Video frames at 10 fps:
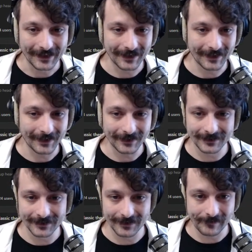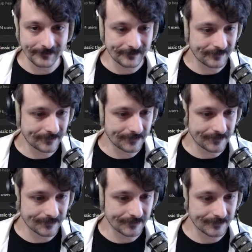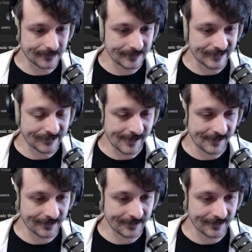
I intend,